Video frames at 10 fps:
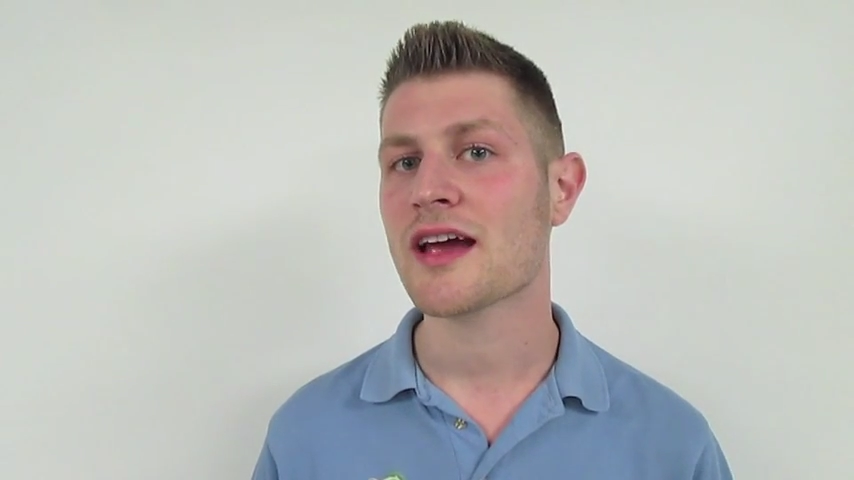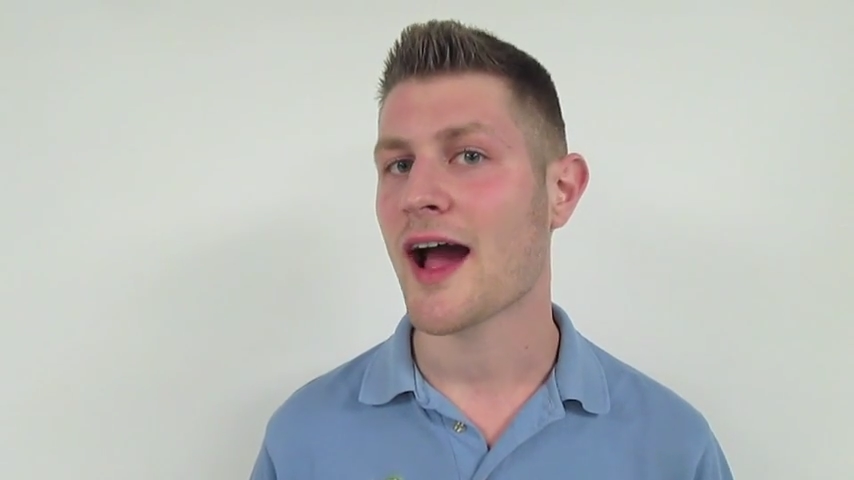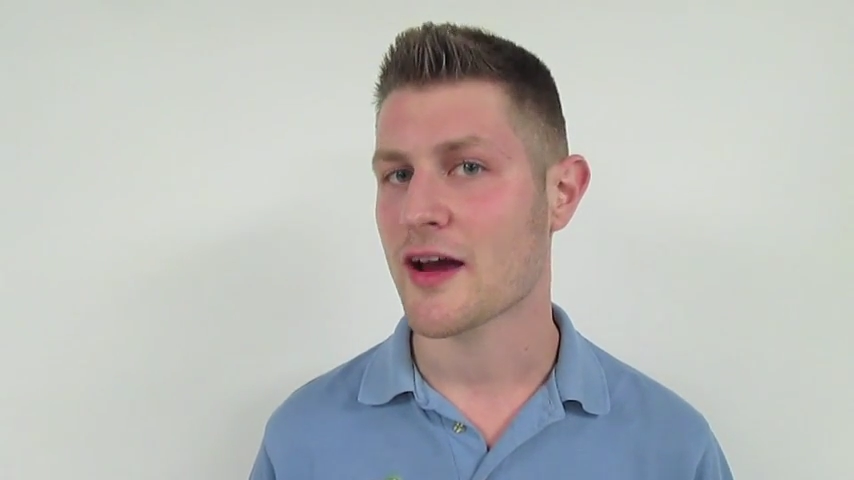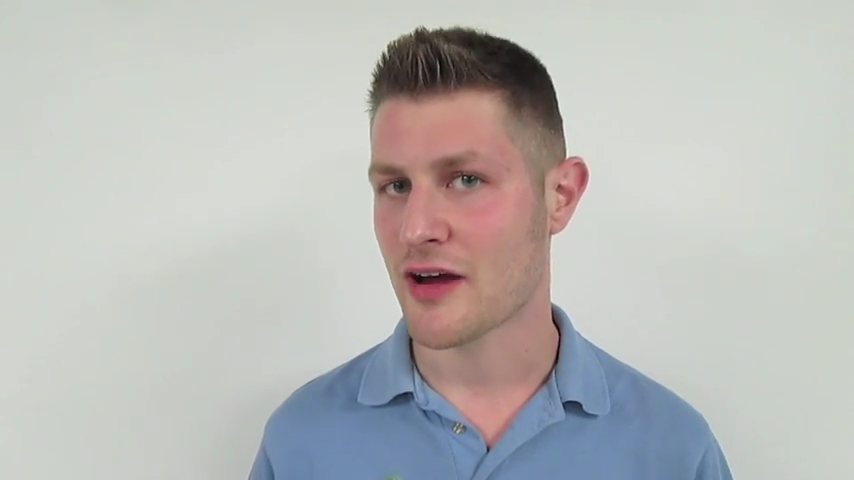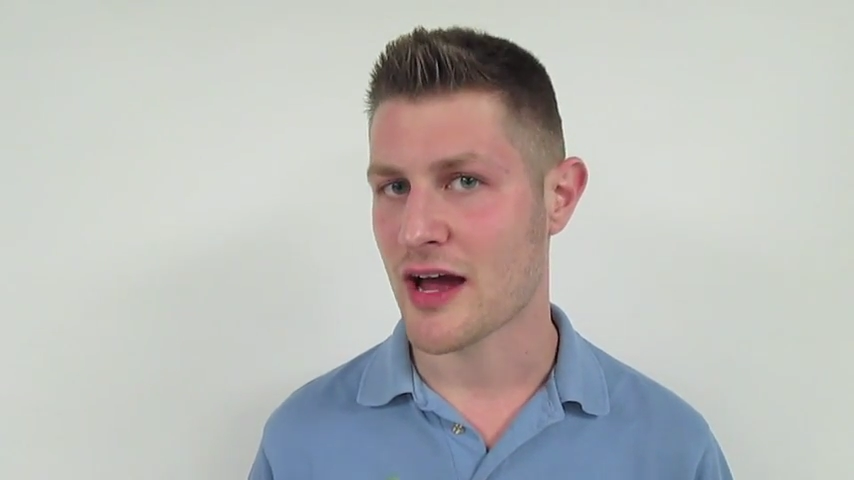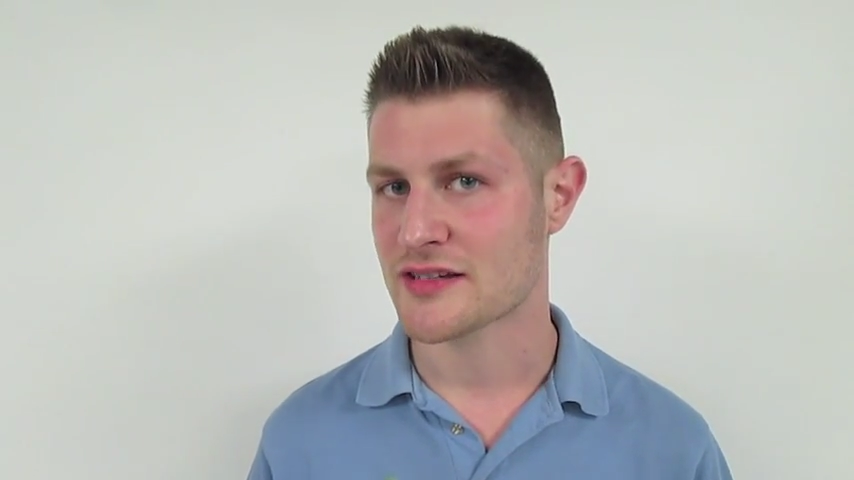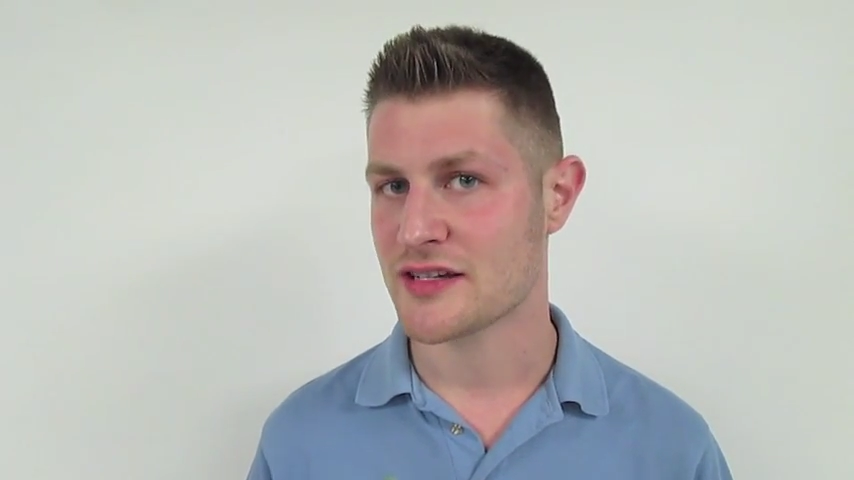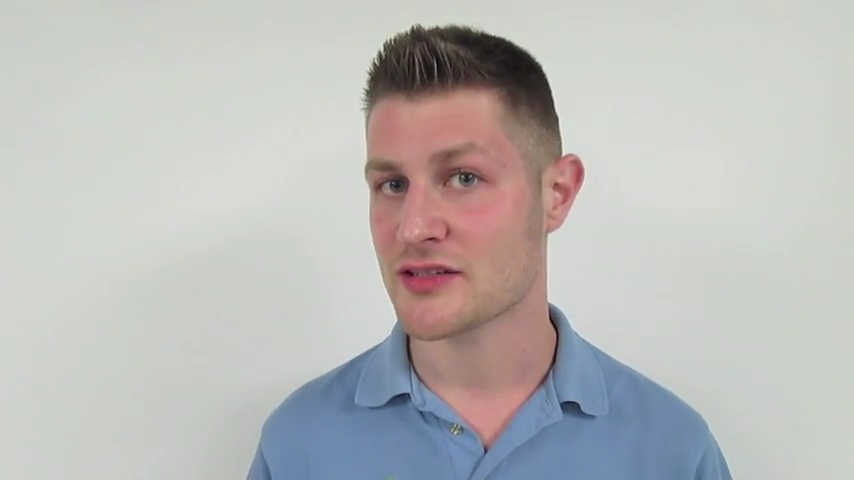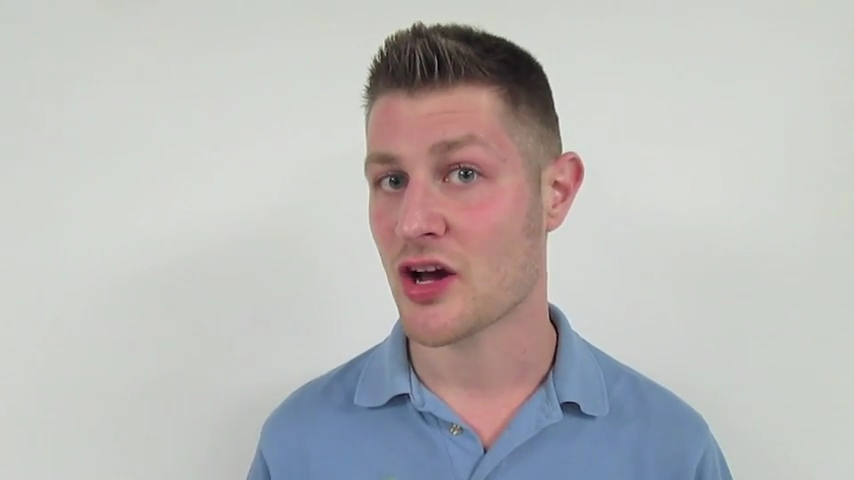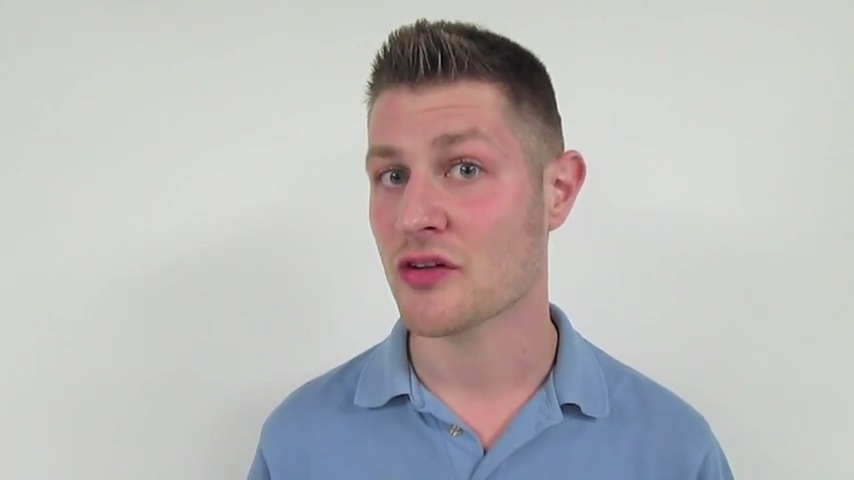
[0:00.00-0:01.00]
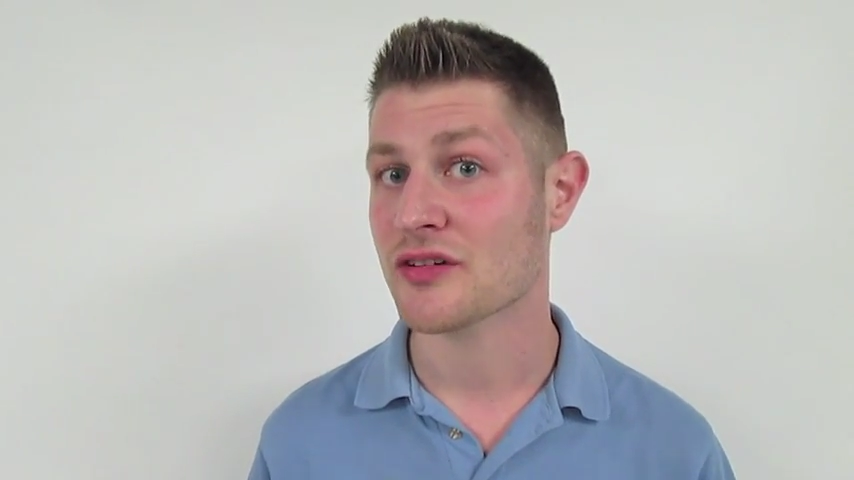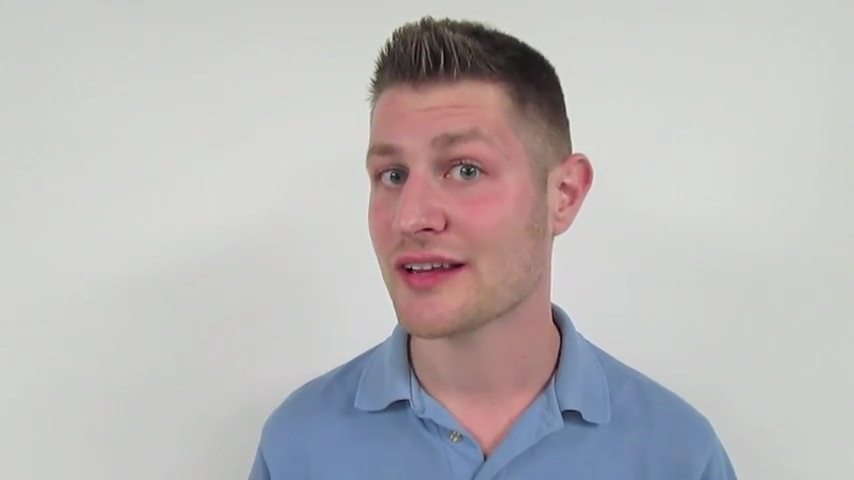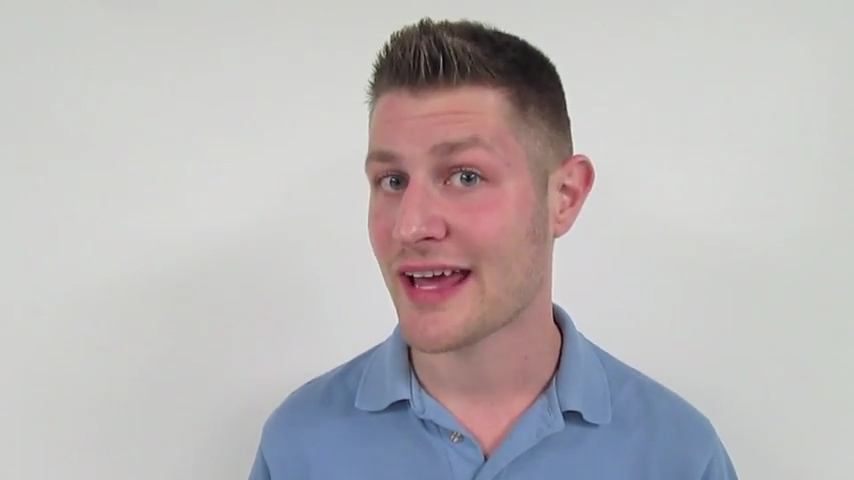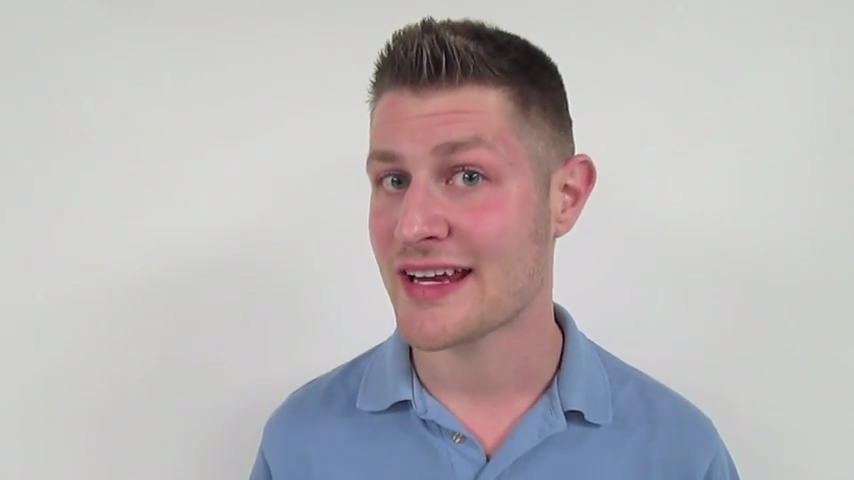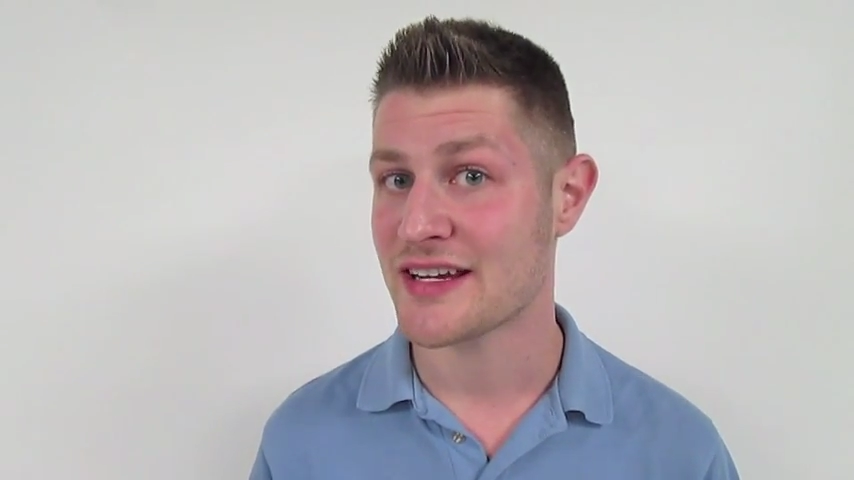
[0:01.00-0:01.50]
hyraxes are
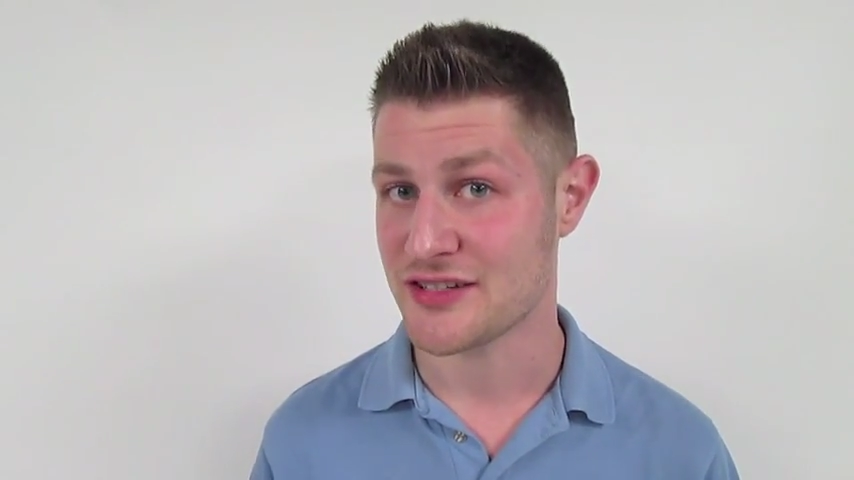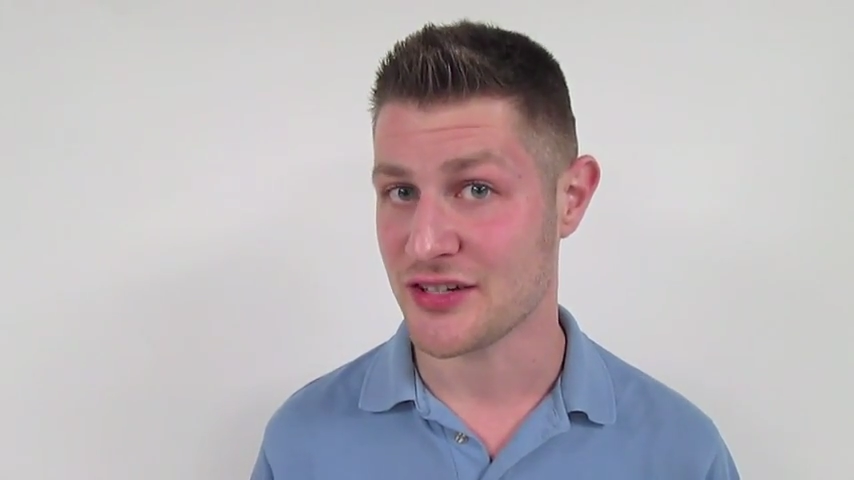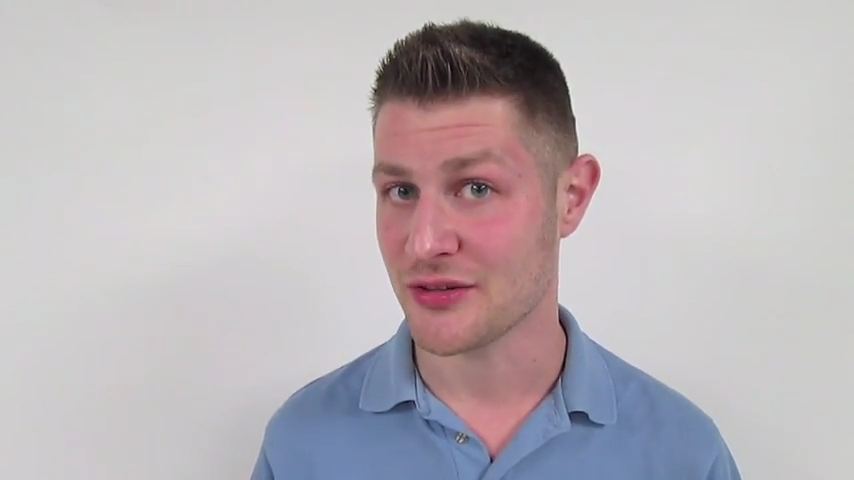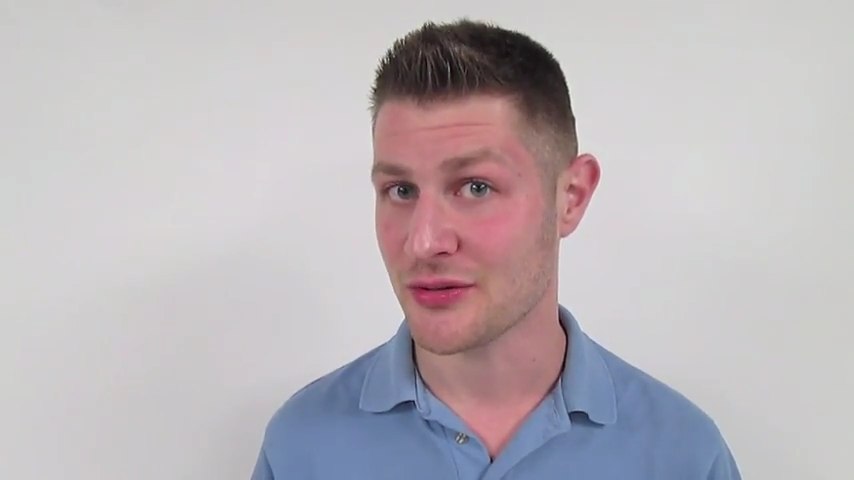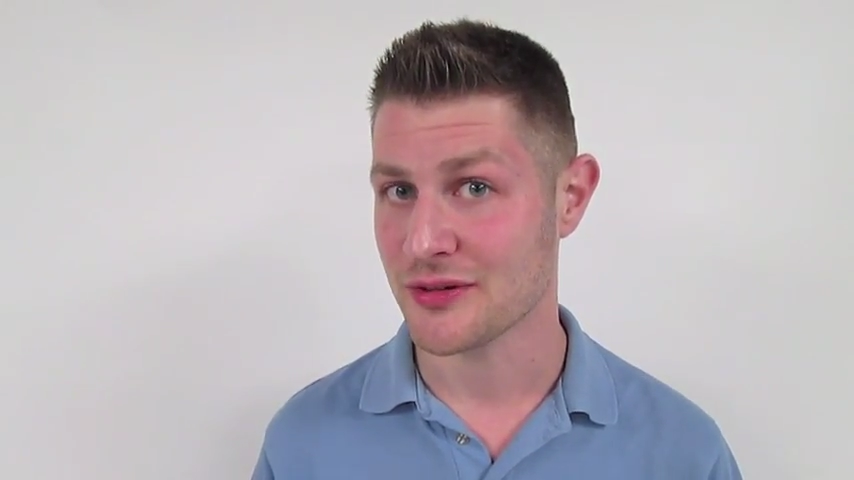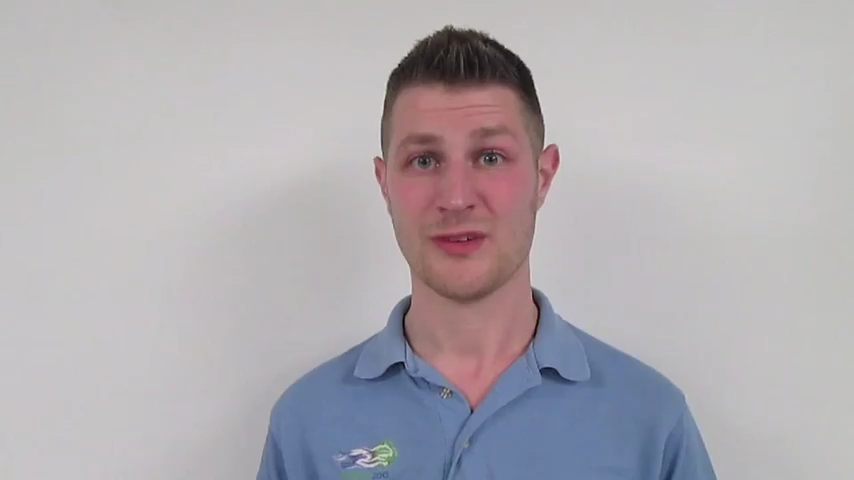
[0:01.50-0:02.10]
related to?